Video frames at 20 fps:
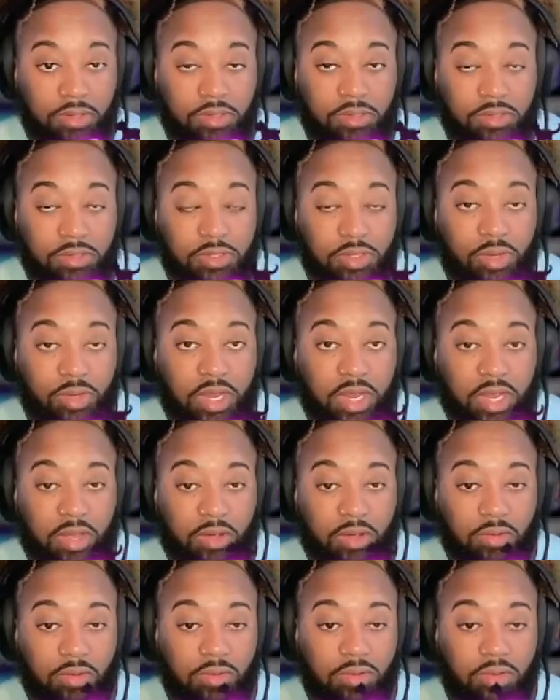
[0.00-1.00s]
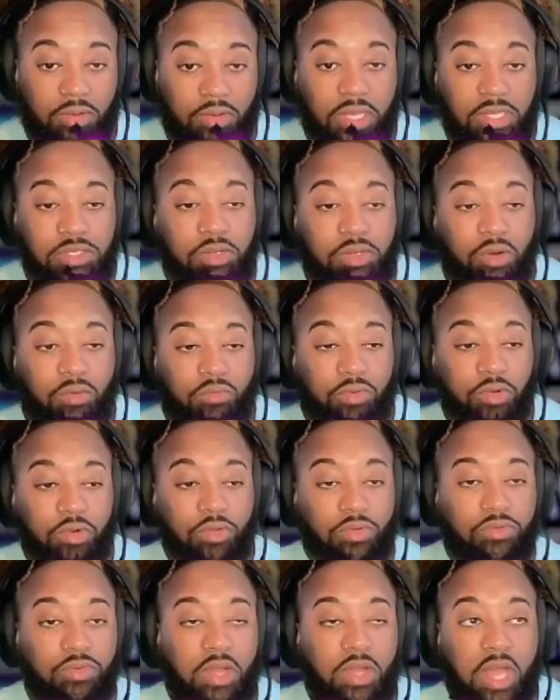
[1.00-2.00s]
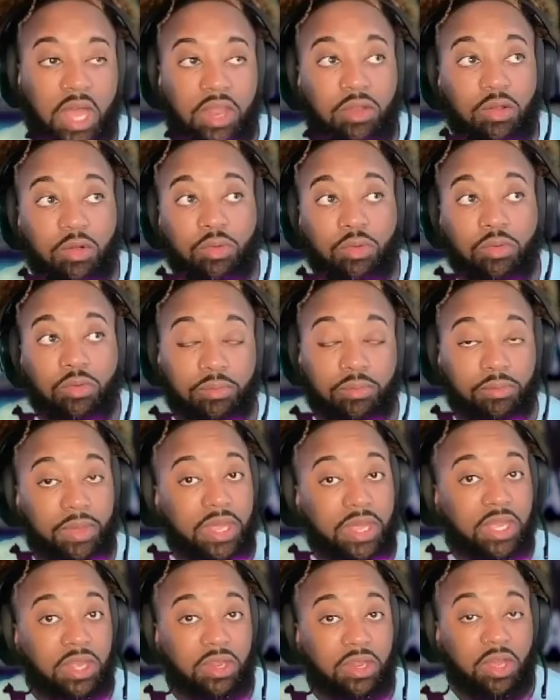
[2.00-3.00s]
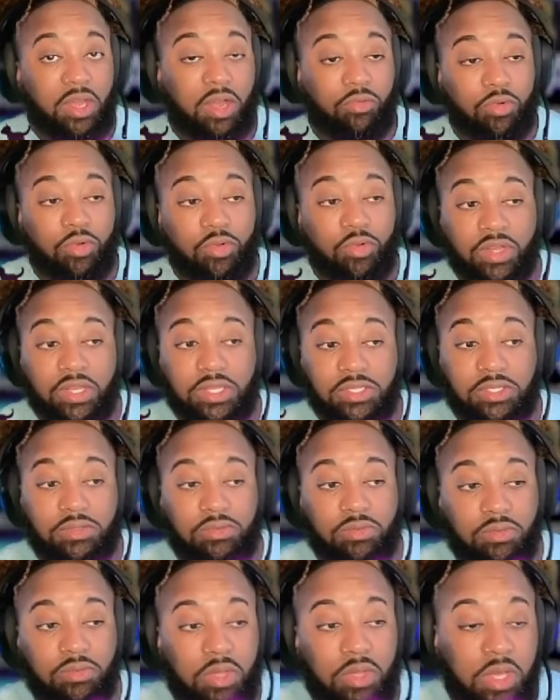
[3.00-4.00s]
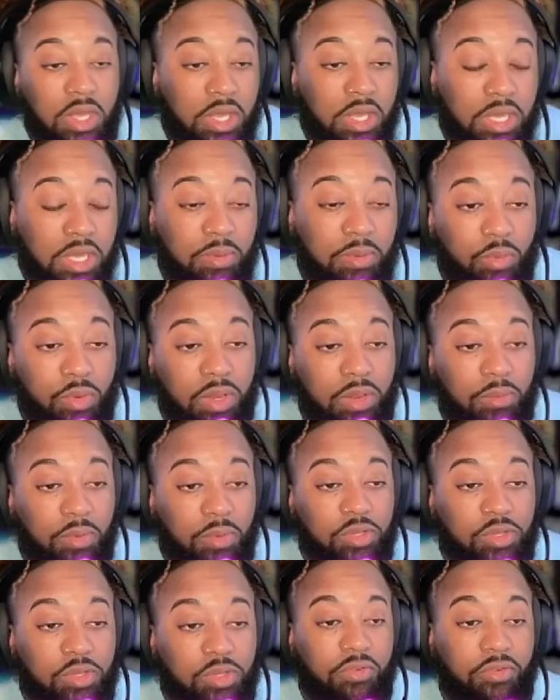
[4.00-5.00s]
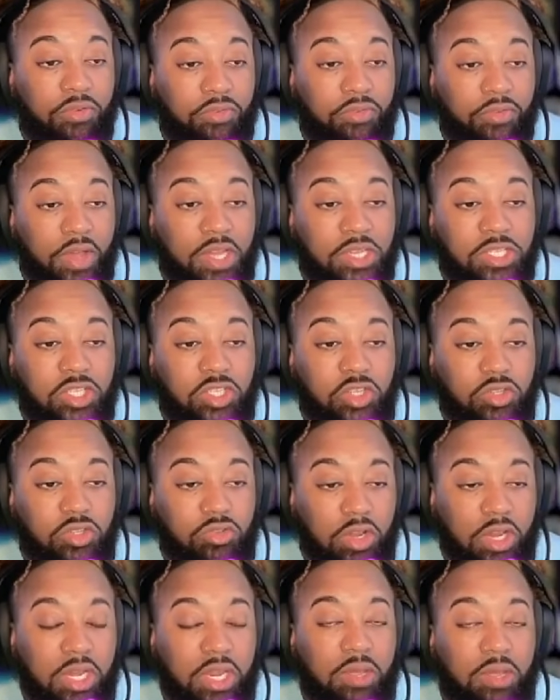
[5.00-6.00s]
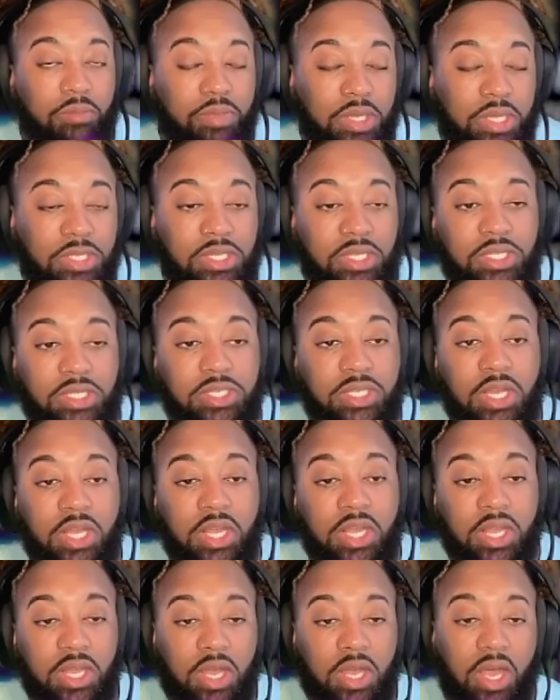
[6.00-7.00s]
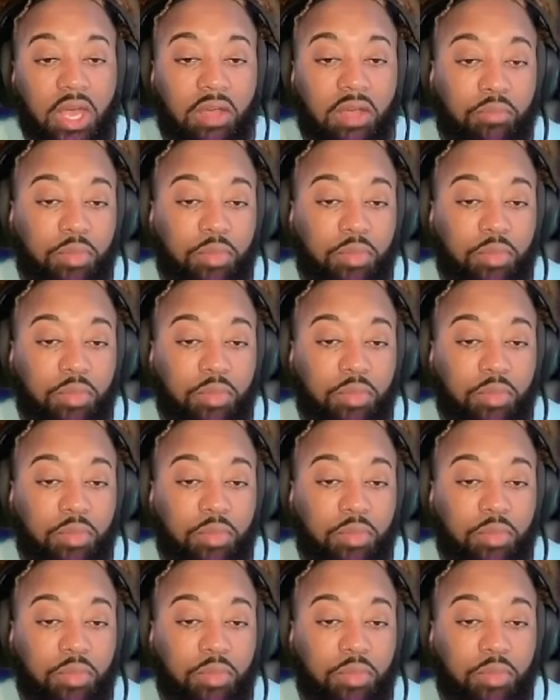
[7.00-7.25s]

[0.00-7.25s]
So now let's do a roof. I know making a roof is can be one of the most frustrating pieces of